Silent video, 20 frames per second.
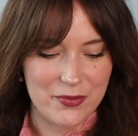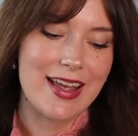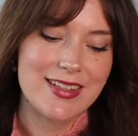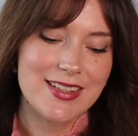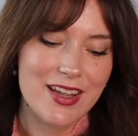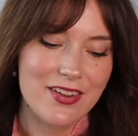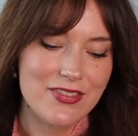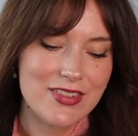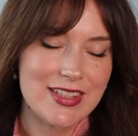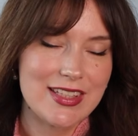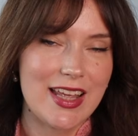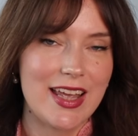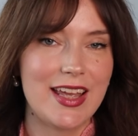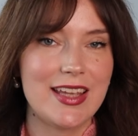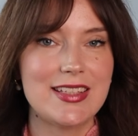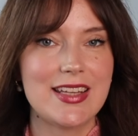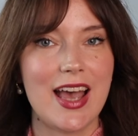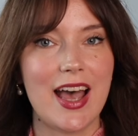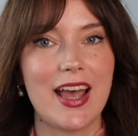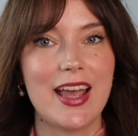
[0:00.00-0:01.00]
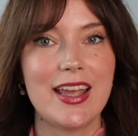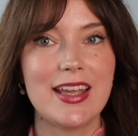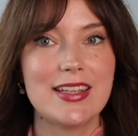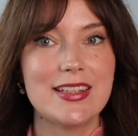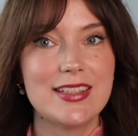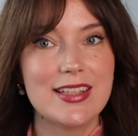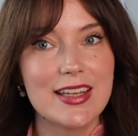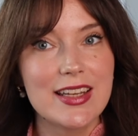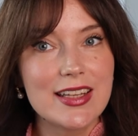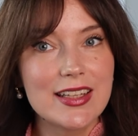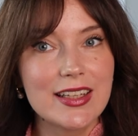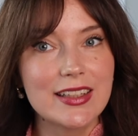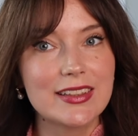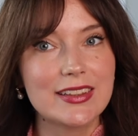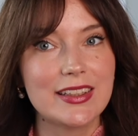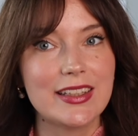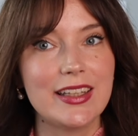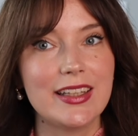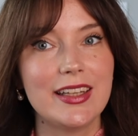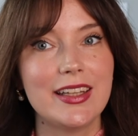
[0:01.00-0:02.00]
As I've said, I didn't
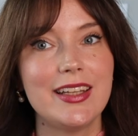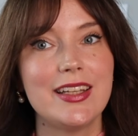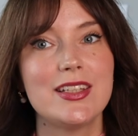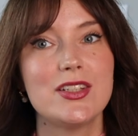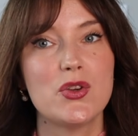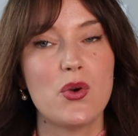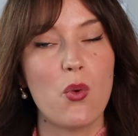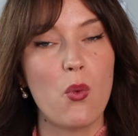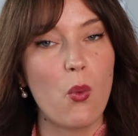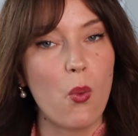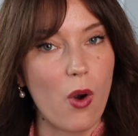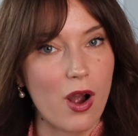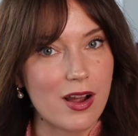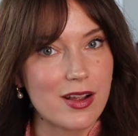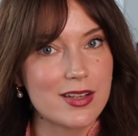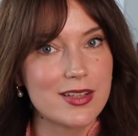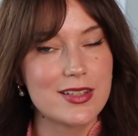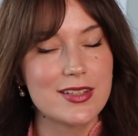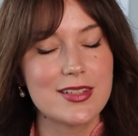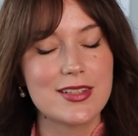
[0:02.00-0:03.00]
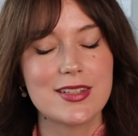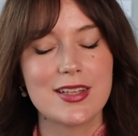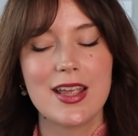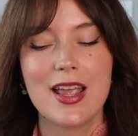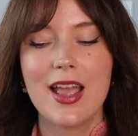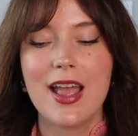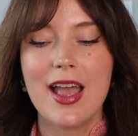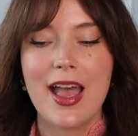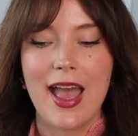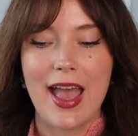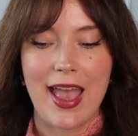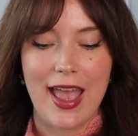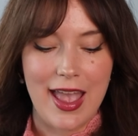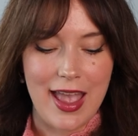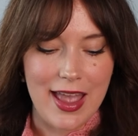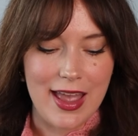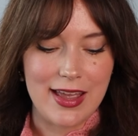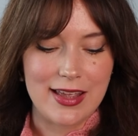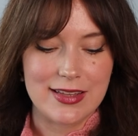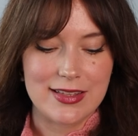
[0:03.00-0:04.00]
clean it once,
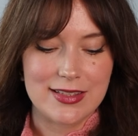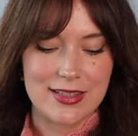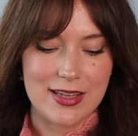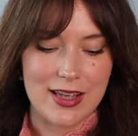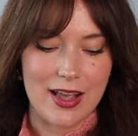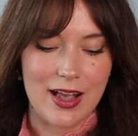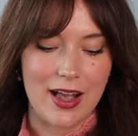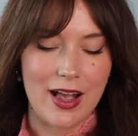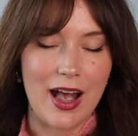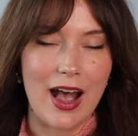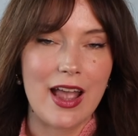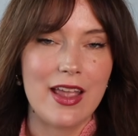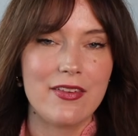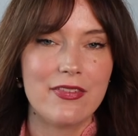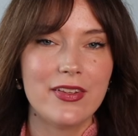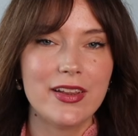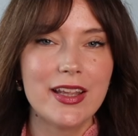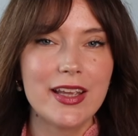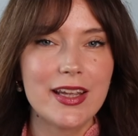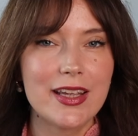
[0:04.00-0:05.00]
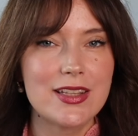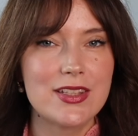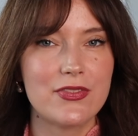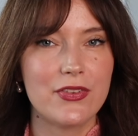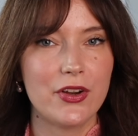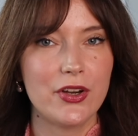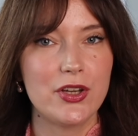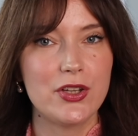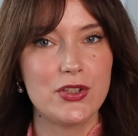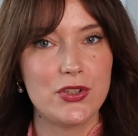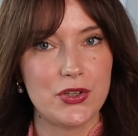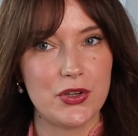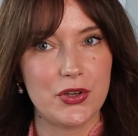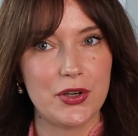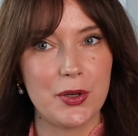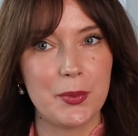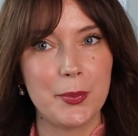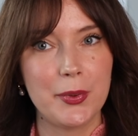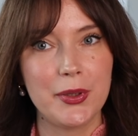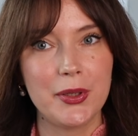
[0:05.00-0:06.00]
and I feel like it's very
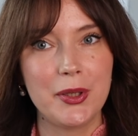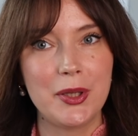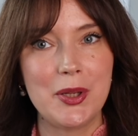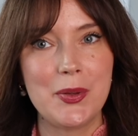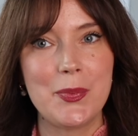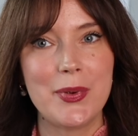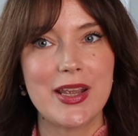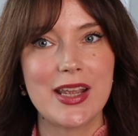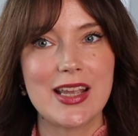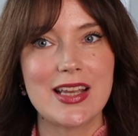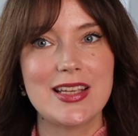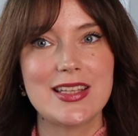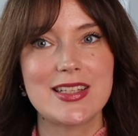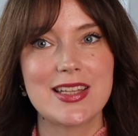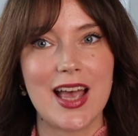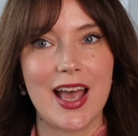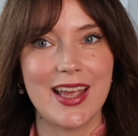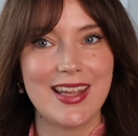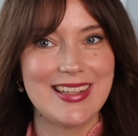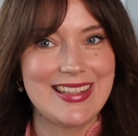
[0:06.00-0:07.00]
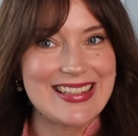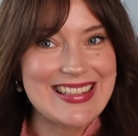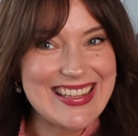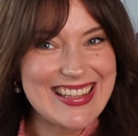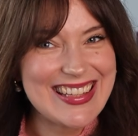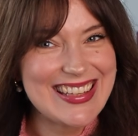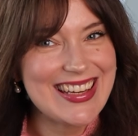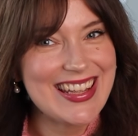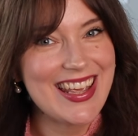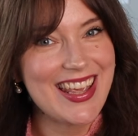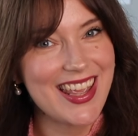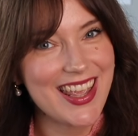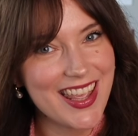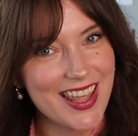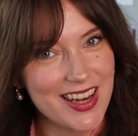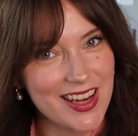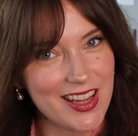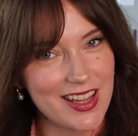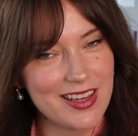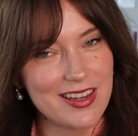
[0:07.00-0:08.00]
durable because I did
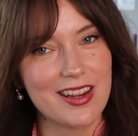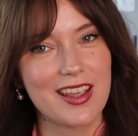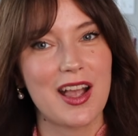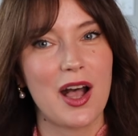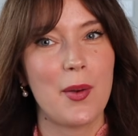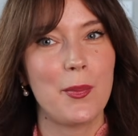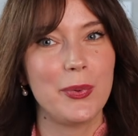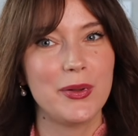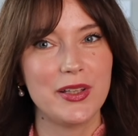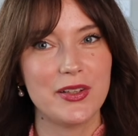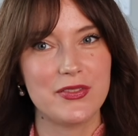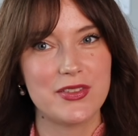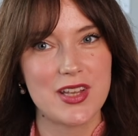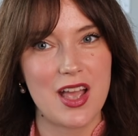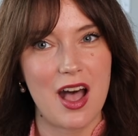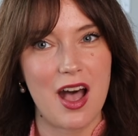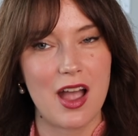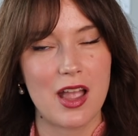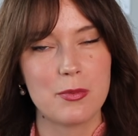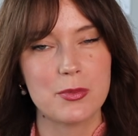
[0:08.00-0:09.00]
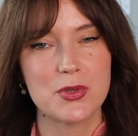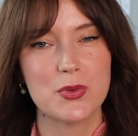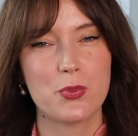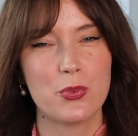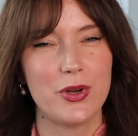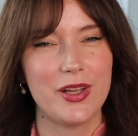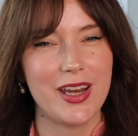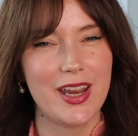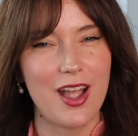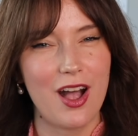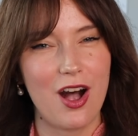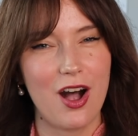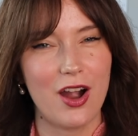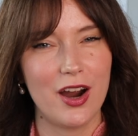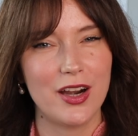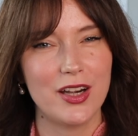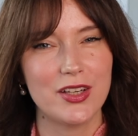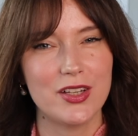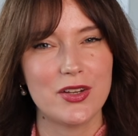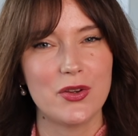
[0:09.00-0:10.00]
hit it a couple of times pretty
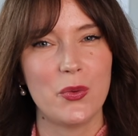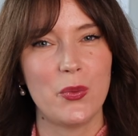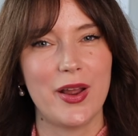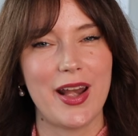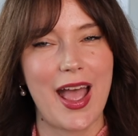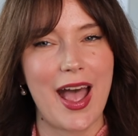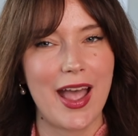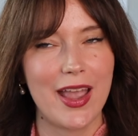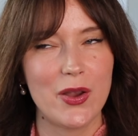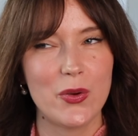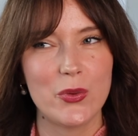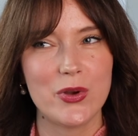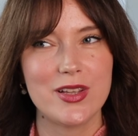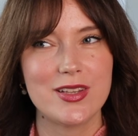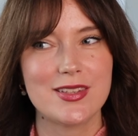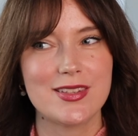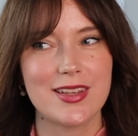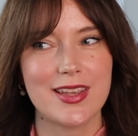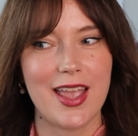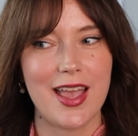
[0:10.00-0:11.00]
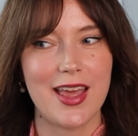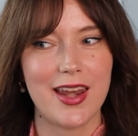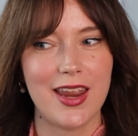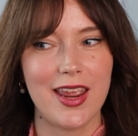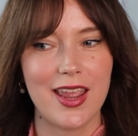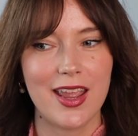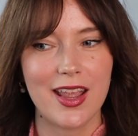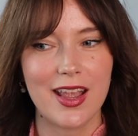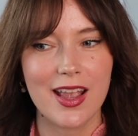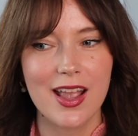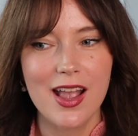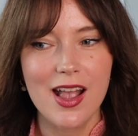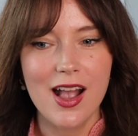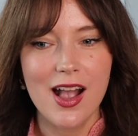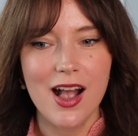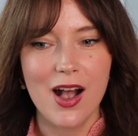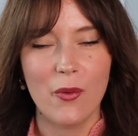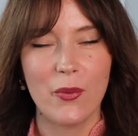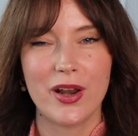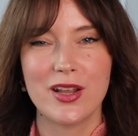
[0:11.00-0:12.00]
hard when I was doing
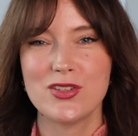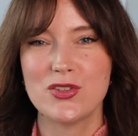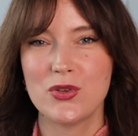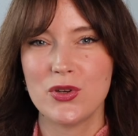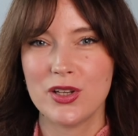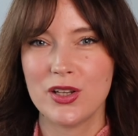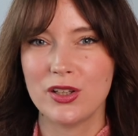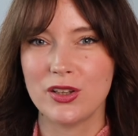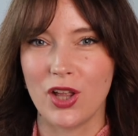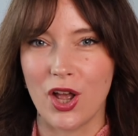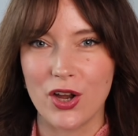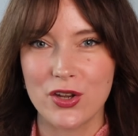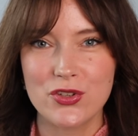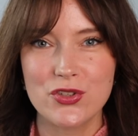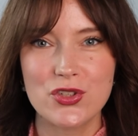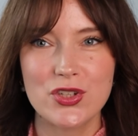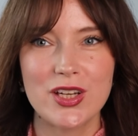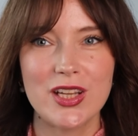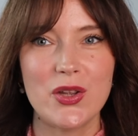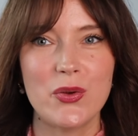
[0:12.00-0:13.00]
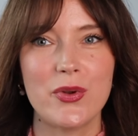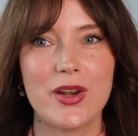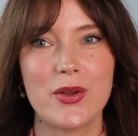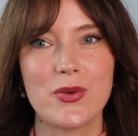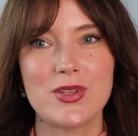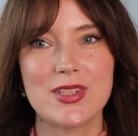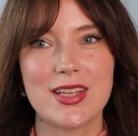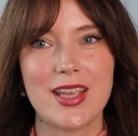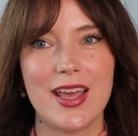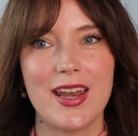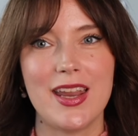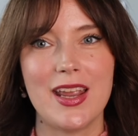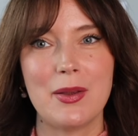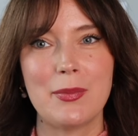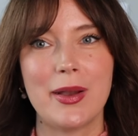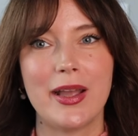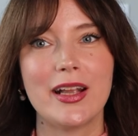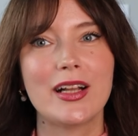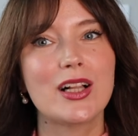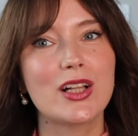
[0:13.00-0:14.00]
laundry, when I was getting
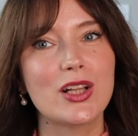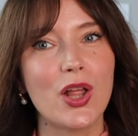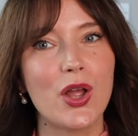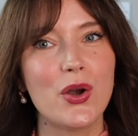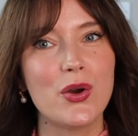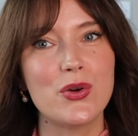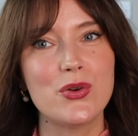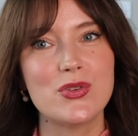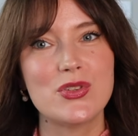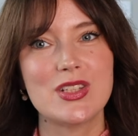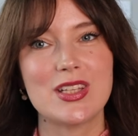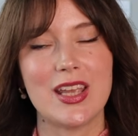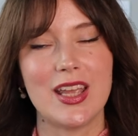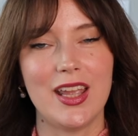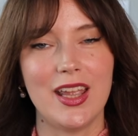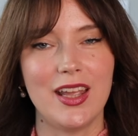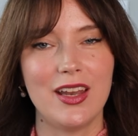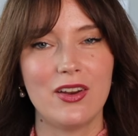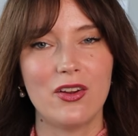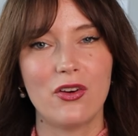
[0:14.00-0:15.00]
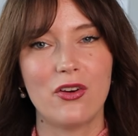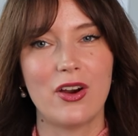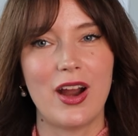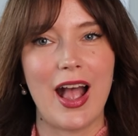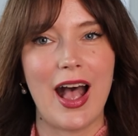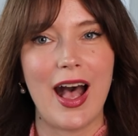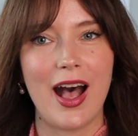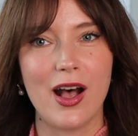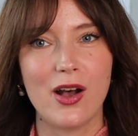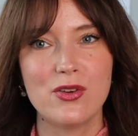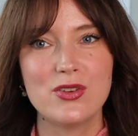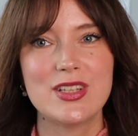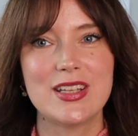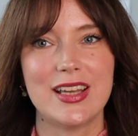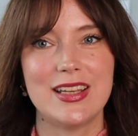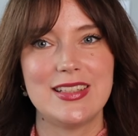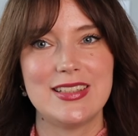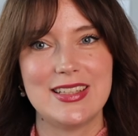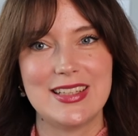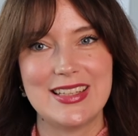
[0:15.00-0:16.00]
my clothes in or out.
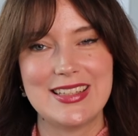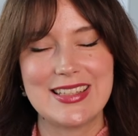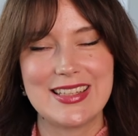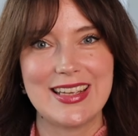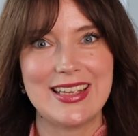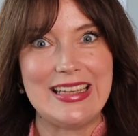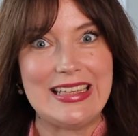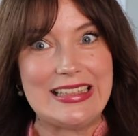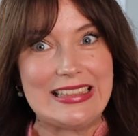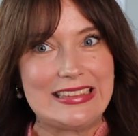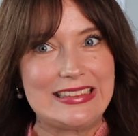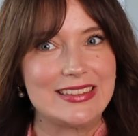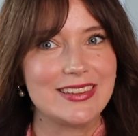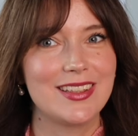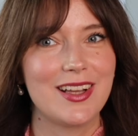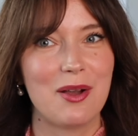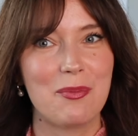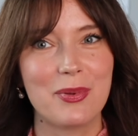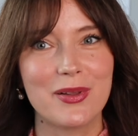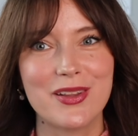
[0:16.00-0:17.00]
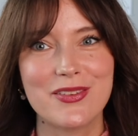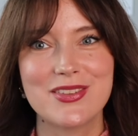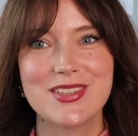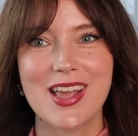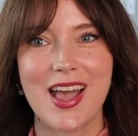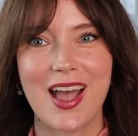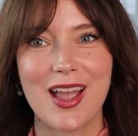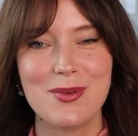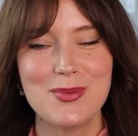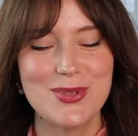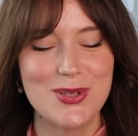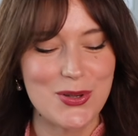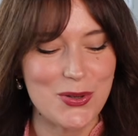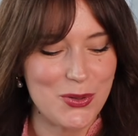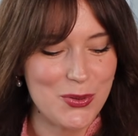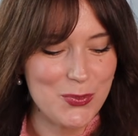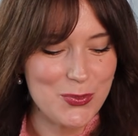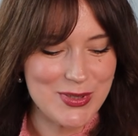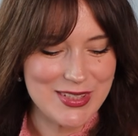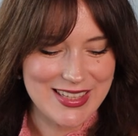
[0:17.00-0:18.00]
I did hit it a couple of times,
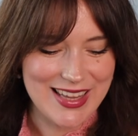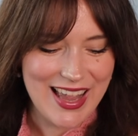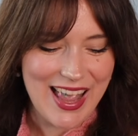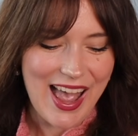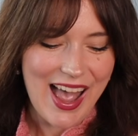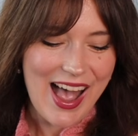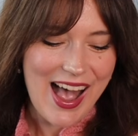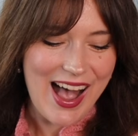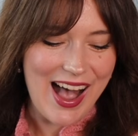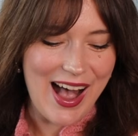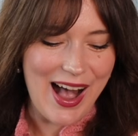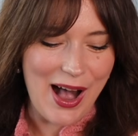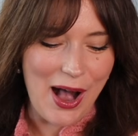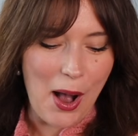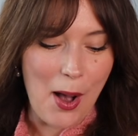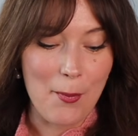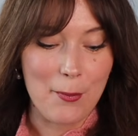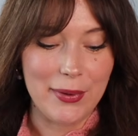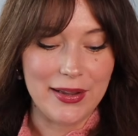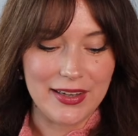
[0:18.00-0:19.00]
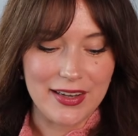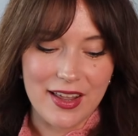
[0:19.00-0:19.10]
oops, but